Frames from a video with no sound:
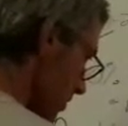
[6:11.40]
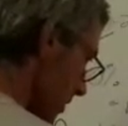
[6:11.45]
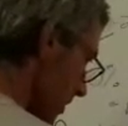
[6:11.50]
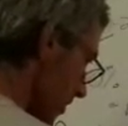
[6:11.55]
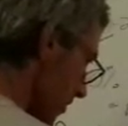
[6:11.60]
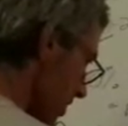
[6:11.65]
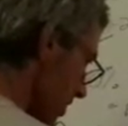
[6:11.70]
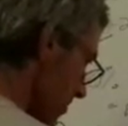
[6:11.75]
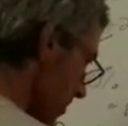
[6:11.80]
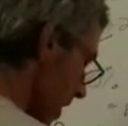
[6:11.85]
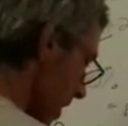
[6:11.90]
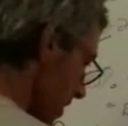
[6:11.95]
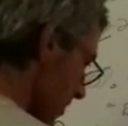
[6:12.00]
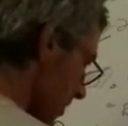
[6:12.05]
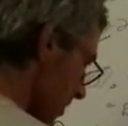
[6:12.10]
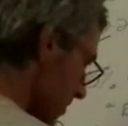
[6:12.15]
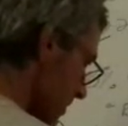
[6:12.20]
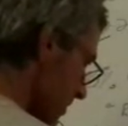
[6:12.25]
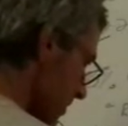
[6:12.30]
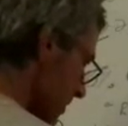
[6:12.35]
Monthly
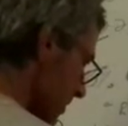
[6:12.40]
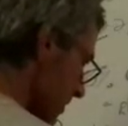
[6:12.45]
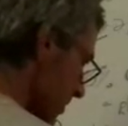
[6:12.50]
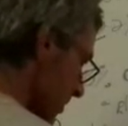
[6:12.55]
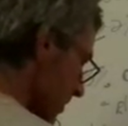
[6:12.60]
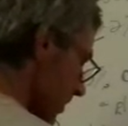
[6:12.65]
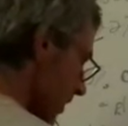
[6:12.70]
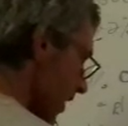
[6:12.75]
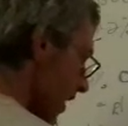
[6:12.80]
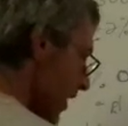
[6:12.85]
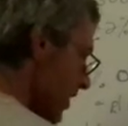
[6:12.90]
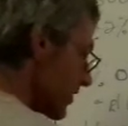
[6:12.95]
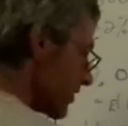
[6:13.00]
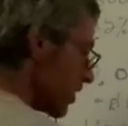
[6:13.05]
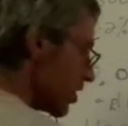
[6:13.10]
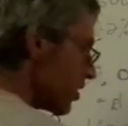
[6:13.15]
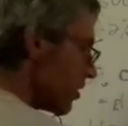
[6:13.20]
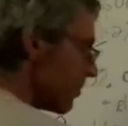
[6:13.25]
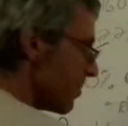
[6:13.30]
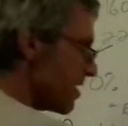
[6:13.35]
payment is
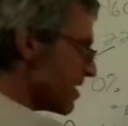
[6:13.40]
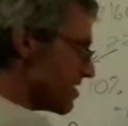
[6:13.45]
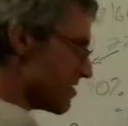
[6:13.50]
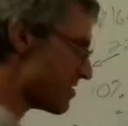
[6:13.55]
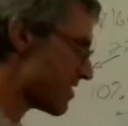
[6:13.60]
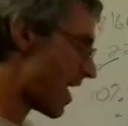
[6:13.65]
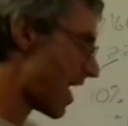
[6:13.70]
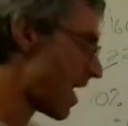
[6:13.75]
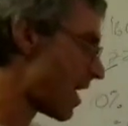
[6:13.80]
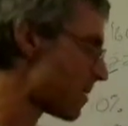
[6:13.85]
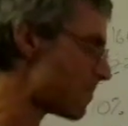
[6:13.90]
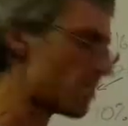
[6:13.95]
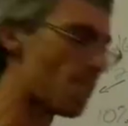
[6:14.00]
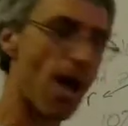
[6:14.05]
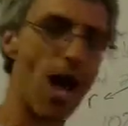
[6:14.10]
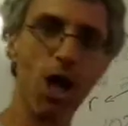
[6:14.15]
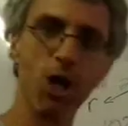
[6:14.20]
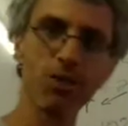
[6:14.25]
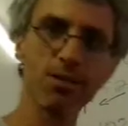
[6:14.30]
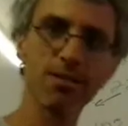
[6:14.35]
going to be that
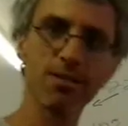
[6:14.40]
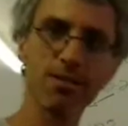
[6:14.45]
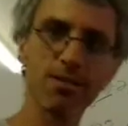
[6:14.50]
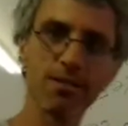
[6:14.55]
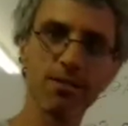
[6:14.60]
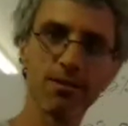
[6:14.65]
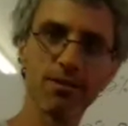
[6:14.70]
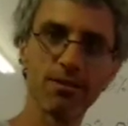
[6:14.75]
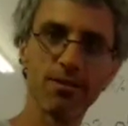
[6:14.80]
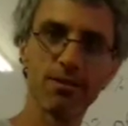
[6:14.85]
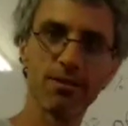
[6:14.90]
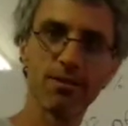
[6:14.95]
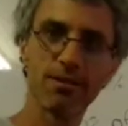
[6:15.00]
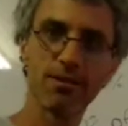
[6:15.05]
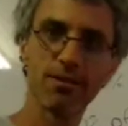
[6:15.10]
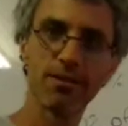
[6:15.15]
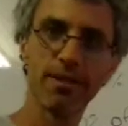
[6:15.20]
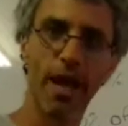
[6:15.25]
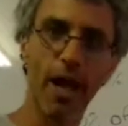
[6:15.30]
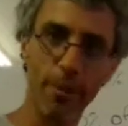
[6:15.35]
amount
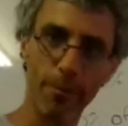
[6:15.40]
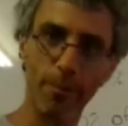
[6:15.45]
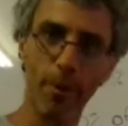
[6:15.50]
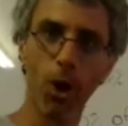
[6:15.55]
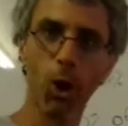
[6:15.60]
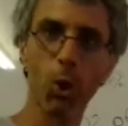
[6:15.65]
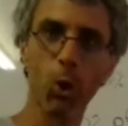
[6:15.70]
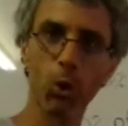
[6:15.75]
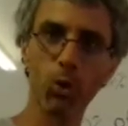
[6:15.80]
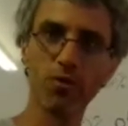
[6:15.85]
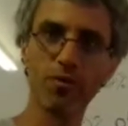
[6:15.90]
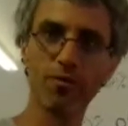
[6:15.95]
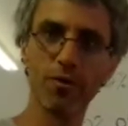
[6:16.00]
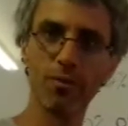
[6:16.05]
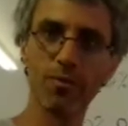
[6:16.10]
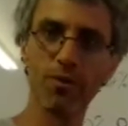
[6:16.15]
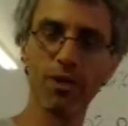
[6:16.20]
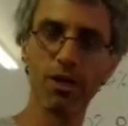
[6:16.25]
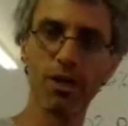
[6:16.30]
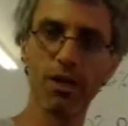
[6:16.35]
that I borrowed
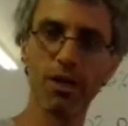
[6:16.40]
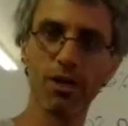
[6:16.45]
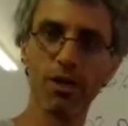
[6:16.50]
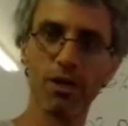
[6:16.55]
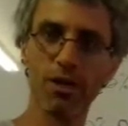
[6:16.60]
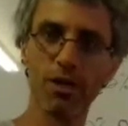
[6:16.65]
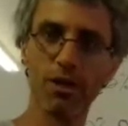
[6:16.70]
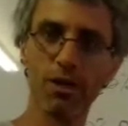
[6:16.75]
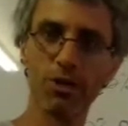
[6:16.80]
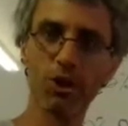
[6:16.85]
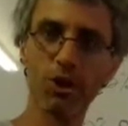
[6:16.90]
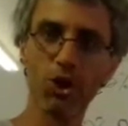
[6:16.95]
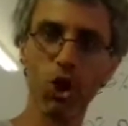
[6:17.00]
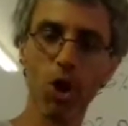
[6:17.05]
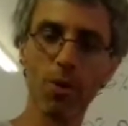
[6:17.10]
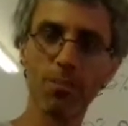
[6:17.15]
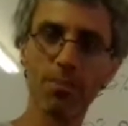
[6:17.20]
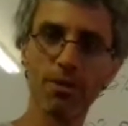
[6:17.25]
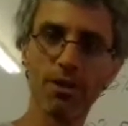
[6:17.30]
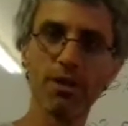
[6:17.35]
from the uh,
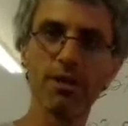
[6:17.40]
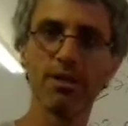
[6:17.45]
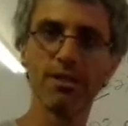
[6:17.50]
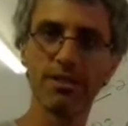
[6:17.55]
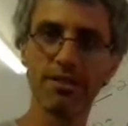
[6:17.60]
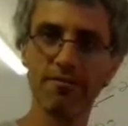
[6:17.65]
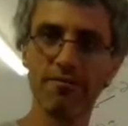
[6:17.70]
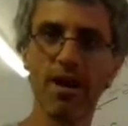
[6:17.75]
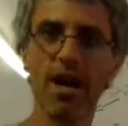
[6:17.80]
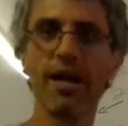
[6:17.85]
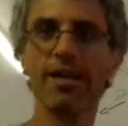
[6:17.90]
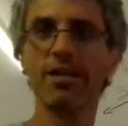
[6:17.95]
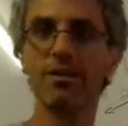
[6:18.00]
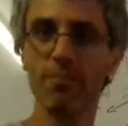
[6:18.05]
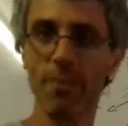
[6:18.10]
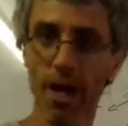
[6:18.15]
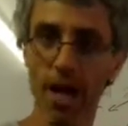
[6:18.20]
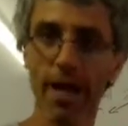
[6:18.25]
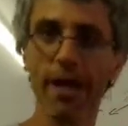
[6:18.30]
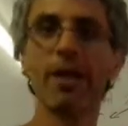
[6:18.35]
shop
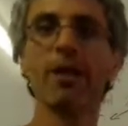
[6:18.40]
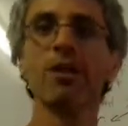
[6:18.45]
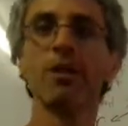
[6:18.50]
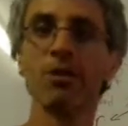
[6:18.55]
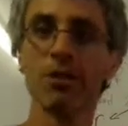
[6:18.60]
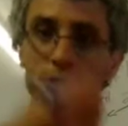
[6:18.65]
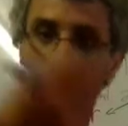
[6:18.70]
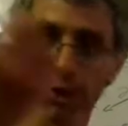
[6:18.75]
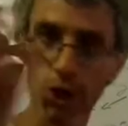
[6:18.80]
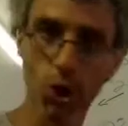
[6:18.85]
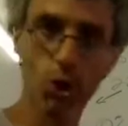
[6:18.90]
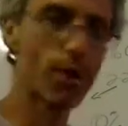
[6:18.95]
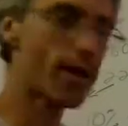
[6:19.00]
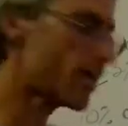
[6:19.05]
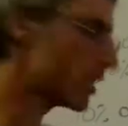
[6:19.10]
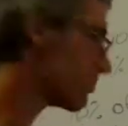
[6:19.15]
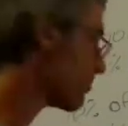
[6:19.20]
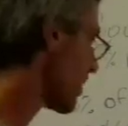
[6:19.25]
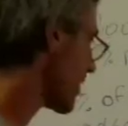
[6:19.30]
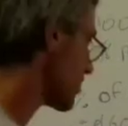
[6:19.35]
divided by,
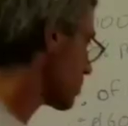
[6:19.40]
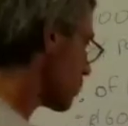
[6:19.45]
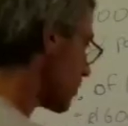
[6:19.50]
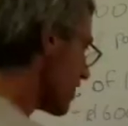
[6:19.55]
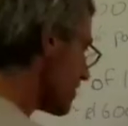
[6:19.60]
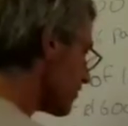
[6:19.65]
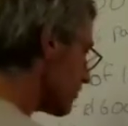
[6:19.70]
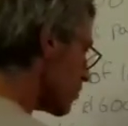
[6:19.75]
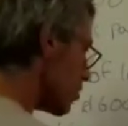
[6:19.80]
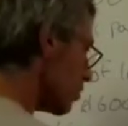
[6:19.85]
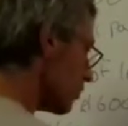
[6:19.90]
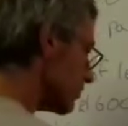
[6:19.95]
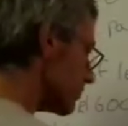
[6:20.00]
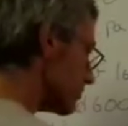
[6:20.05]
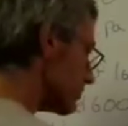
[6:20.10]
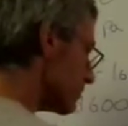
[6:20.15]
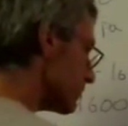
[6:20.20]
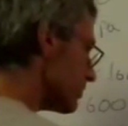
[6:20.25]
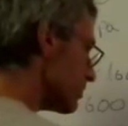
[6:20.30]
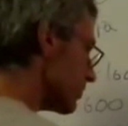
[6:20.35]
correct, by 24.
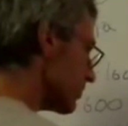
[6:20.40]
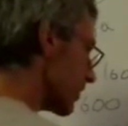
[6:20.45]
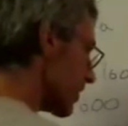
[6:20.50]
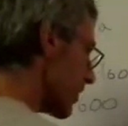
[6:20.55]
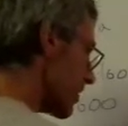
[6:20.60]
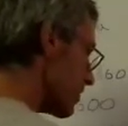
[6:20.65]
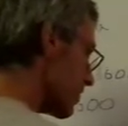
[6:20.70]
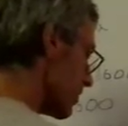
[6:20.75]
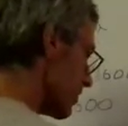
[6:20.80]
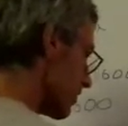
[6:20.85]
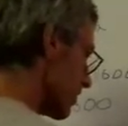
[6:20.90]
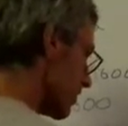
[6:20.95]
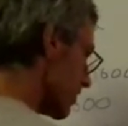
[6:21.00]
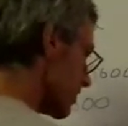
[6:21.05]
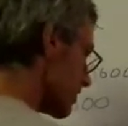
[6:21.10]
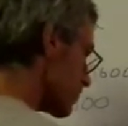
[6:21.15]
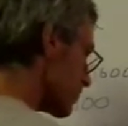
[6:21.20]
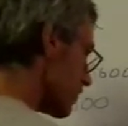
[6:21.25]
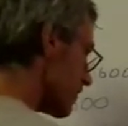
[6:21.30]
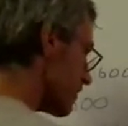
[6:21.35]
Okay?
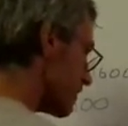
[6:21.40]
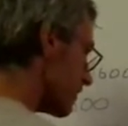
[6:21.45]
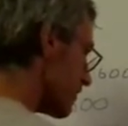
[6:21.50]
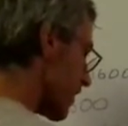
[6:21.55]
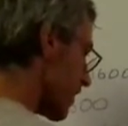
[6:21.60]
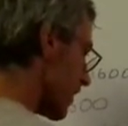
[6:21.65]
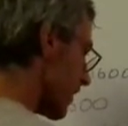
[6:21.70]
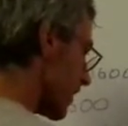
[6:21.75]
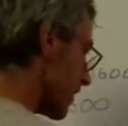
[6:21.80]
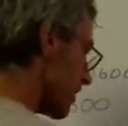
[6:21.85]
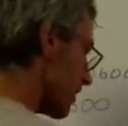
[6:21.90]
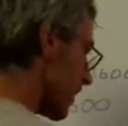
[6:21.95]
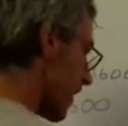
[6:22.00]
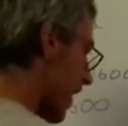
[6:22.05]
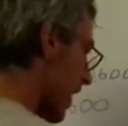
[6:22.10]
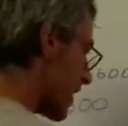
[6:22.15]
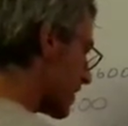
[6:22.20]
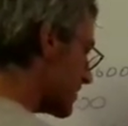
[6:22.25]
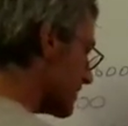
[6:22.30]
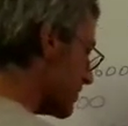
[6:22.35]
So if I
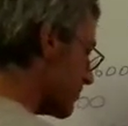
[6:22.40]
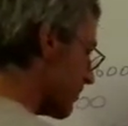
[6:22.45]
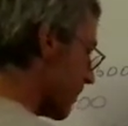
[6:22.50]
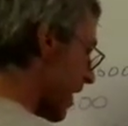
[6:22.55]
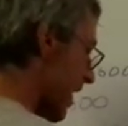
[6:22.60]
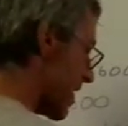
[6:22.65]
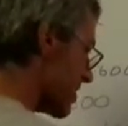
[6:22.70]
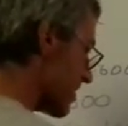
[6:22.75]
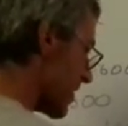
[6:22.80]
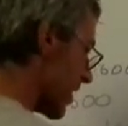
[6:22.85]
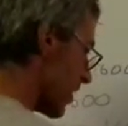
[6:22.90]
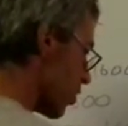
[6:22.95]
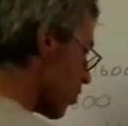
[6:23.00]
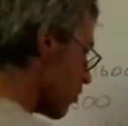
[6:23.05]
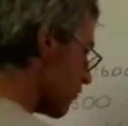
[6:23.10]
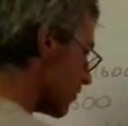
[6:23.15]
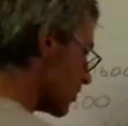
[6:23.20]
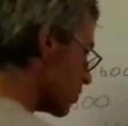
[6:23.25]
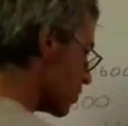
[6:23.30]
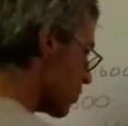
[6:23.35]
had to pay that
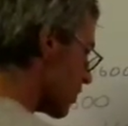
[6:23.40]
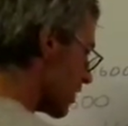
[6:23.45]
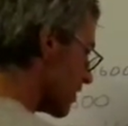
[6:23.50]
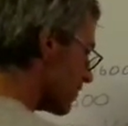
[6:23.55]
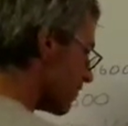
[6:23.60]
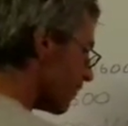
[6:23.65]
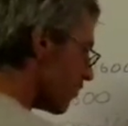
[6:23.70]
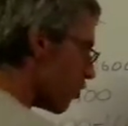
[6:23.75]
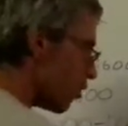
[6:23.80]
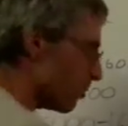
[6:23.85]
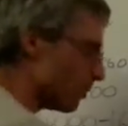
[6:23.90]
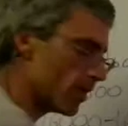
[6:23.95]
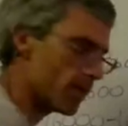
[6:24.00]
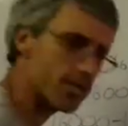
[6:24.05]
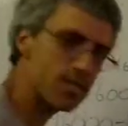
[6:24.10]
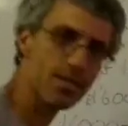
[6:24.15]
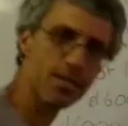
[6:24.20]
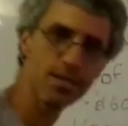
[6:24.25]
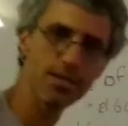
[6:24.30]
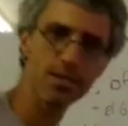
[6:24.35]
over 24
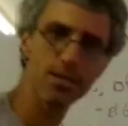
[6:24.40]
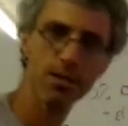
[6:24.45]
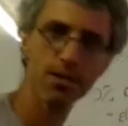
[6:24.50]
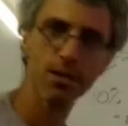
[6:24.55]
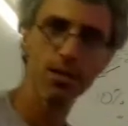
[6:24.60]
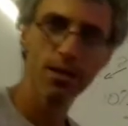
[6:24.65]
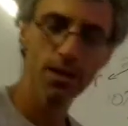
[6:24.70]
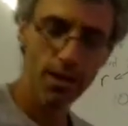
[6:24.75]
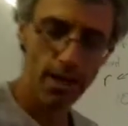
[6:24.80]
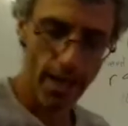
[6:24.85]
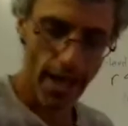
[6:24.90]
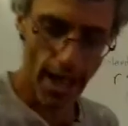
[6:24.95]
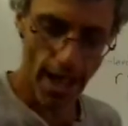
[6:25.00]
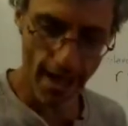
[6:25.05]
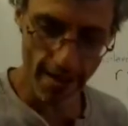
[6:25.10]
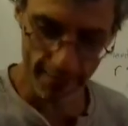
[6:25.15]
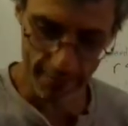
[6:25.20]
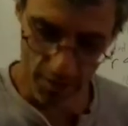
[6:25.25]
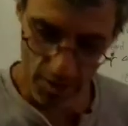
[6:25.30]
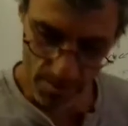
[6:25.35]
months,
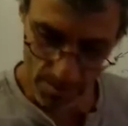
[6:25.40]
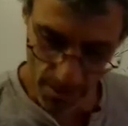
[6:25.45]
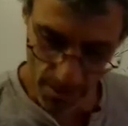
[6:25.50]
every